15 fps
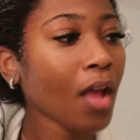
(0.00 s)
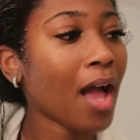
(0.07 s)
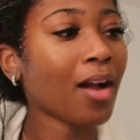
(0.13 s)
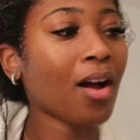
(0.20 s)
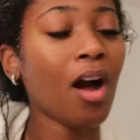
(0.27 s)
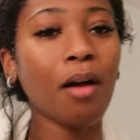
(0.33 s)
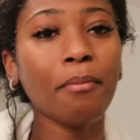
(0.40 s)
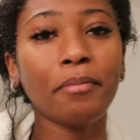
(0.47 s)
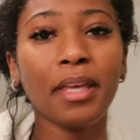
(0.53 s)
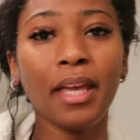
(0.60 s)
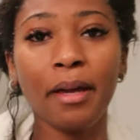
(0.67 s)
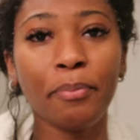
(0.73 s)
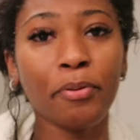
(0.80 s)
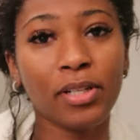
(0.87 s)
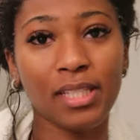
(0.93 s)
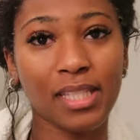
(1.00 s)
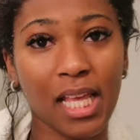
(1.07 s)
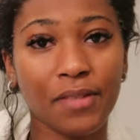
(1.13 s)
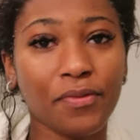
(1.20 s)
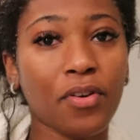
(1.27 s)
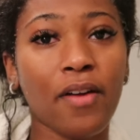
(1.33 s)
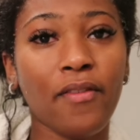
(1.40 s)
I can't be a
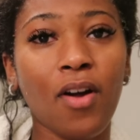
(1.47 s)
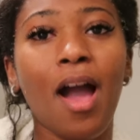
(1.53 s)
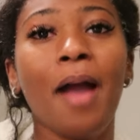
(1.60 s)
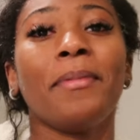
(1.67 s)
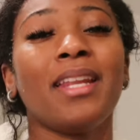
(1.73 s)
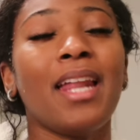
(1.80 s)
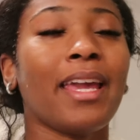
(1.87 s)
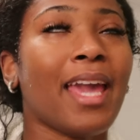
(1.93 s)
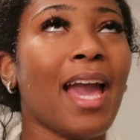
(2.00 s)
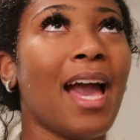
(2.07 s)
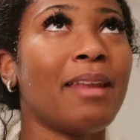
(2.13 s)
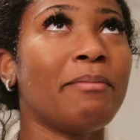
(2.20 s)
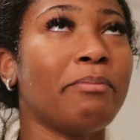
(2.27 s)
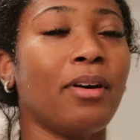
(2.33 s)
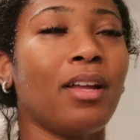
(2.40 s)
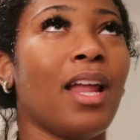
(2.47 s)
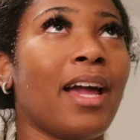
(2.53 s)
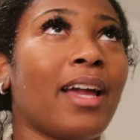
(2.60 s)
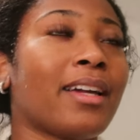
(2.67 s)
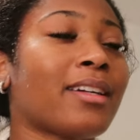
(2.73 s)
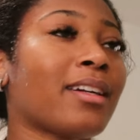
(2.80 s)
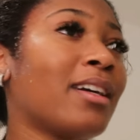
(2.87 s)
princess forever. I mean, I can, but
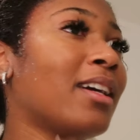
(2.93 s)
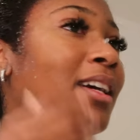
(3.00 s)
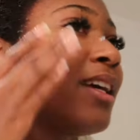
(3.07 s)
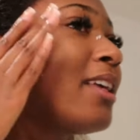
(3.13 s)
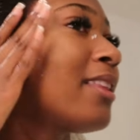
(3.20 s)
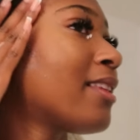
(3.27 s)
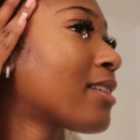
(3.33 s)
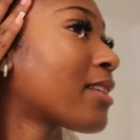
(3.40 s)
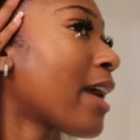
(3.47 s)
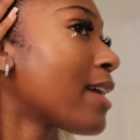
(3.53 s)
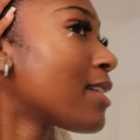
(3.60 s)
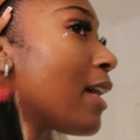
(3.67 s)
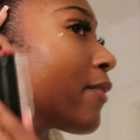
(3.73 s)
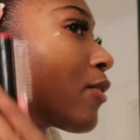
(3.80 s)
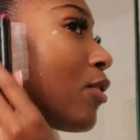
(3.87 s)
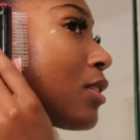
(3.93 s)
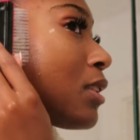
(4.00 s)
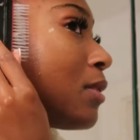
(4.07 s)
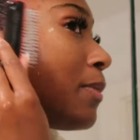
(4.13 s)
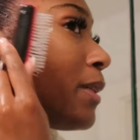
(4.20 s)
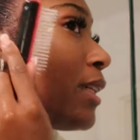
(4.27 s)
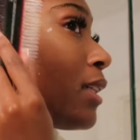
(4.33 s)
like, in this case, I've got
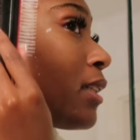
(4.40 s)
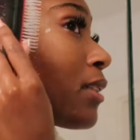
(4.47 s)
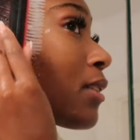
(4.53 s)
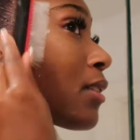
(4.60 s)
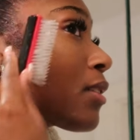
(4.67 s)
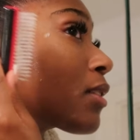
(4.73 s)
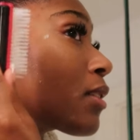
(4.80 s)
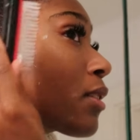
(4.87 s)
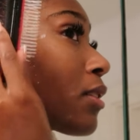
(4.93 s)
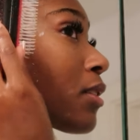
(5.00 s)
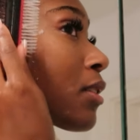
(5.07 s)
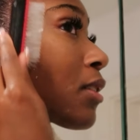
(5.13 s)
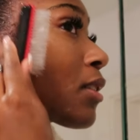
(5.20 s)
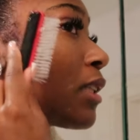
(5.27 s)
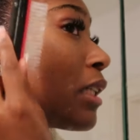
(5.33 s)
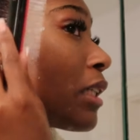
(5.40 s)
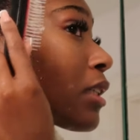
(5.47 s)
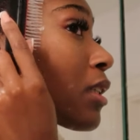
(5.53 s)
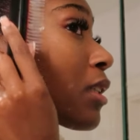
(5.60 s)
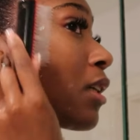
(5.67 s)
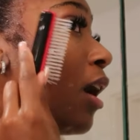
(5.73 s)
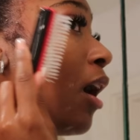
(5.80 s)
to be
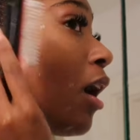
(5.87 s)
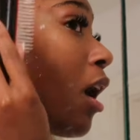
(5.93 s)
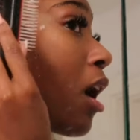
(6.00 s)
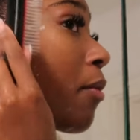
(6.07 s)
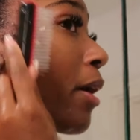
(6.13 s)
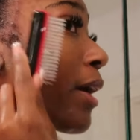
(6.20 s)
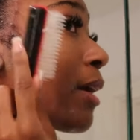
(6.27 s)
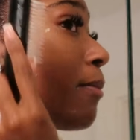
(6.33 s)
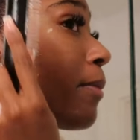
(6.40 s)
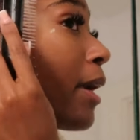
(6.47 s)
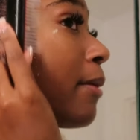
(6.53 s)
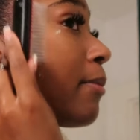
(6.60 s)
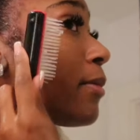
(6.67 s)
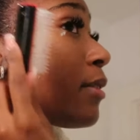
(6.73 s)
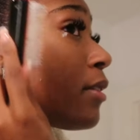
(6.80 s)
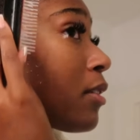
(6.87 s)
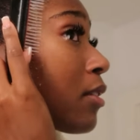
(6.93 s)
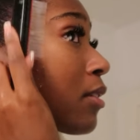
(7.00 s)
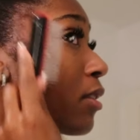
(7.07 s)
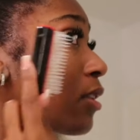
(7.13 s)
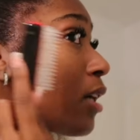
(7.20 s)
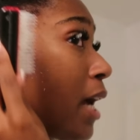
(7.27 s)
a hardworking babe.
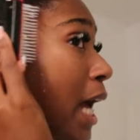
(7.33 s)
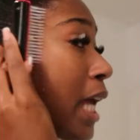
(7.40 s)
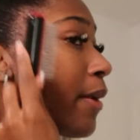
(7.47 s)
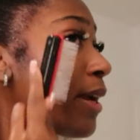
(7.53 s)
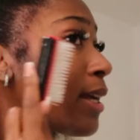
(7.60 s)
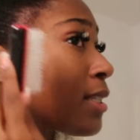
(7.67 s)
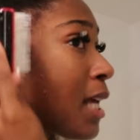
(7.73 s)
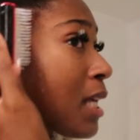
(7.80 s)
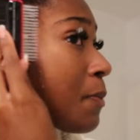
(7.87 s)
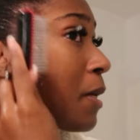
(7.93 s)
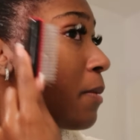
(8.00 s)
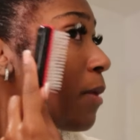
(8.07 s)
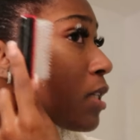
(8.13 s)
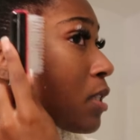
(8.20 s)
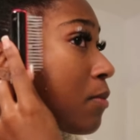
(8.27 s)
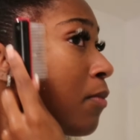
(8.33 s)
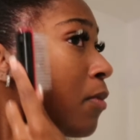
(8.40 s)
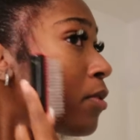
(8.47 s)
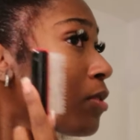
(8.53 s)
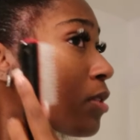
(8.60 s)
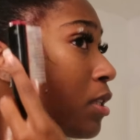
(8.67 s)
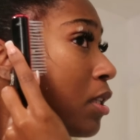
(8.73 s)
Anyways, that's pretty much
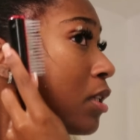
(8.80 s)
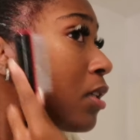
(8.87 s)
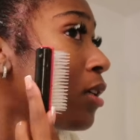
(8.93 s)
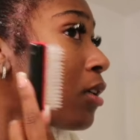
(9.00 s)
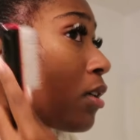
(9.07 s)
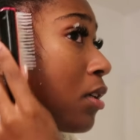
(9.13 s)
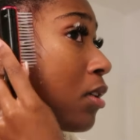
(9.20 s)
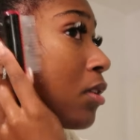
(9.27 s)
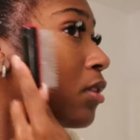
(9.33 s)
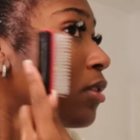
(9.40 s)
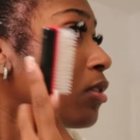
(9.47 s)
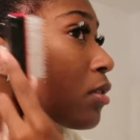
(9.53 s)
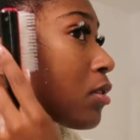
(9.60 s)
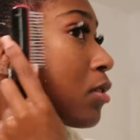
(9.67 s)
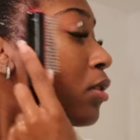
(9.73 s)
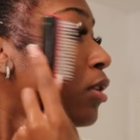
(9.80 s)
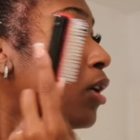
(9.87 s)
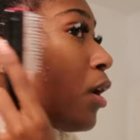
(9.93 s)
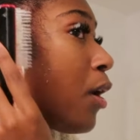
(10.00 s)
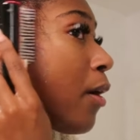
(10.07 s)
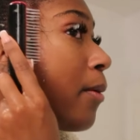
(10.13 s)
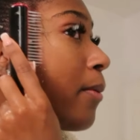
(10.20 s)
most of the
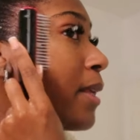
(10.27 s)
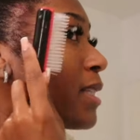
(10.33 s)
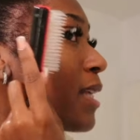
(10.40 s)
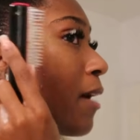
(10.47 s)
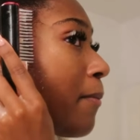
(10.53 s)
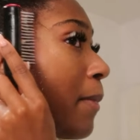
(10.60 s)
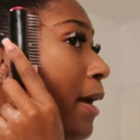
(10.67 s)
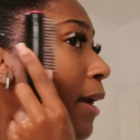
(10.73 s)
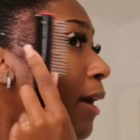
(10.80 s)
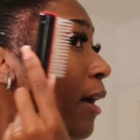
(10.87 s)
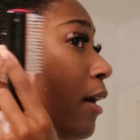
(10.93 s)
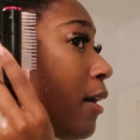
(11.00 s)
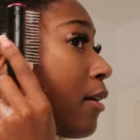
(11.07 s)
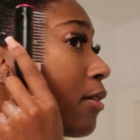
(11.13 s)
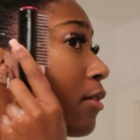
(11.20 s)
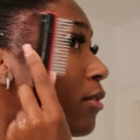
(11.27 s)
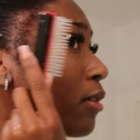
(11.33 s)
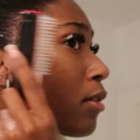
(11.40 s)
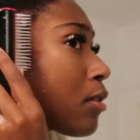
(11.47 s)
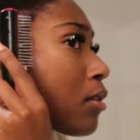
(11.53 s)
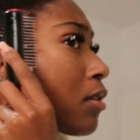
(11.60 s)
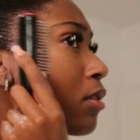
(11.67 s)
glue up this side of my hair.
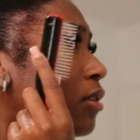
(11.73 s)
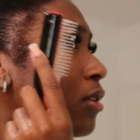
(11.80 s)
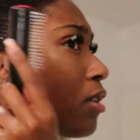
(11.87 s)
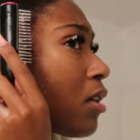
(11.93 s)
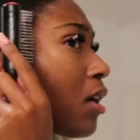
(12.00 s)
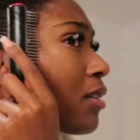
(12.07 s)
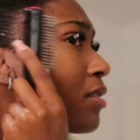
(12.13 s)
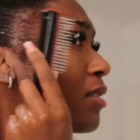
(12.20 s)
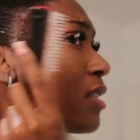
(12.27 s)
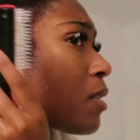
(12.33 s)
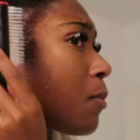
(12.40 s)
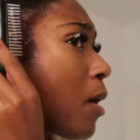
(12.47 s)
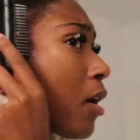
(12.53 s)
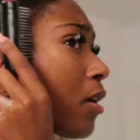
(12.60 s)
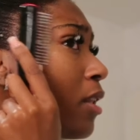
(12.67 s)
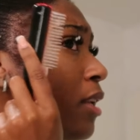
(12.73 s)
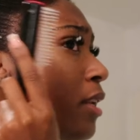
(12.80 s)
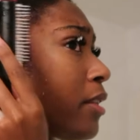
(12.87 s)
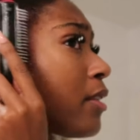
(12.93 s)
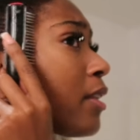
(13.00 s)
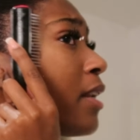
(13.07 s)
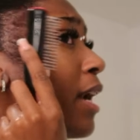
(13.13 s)
Just need to work
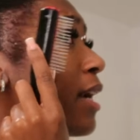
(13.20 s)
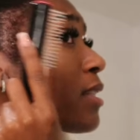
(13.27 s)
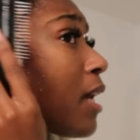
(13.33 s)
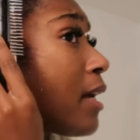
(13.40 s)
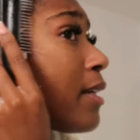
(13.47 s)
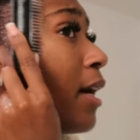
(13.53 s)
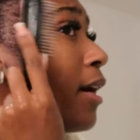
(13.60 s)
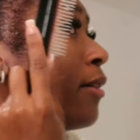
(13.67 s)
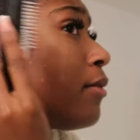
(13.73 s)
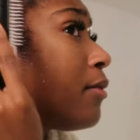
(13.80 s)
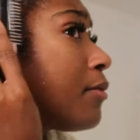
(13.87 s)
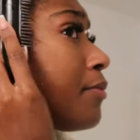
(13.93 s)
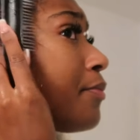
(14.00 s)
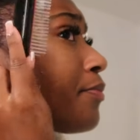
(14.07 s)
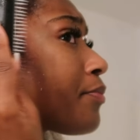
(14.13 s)
on the next side now.